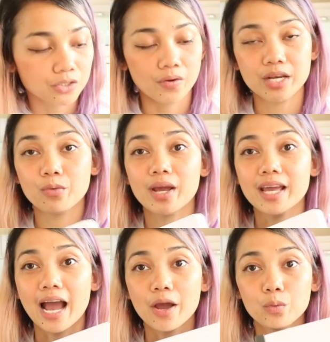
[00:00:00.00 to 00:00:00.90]
So
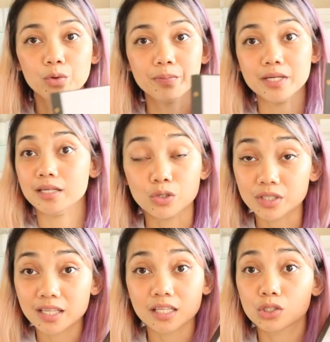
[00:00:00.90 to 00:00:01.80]
anyway, I will be
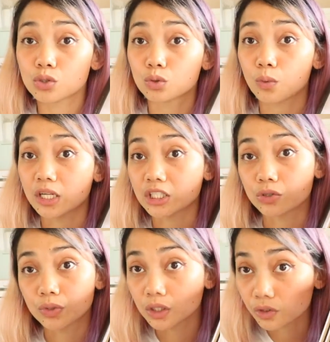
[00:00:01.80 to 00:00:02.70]
using this to swatch
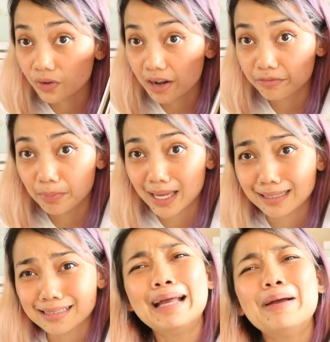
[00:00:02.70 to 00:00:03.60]
acrylograph
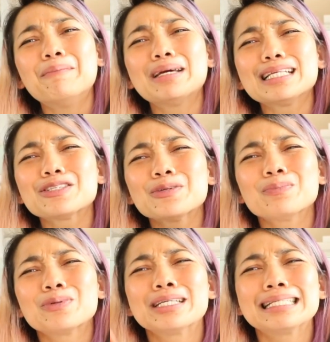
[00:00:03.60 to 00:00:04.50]
pens, but it's still
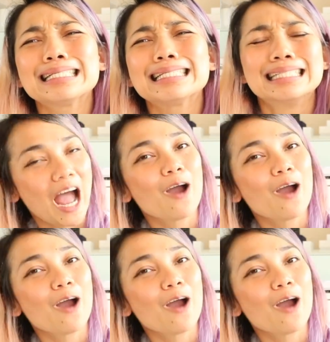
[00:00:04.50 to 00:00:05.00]
pretty.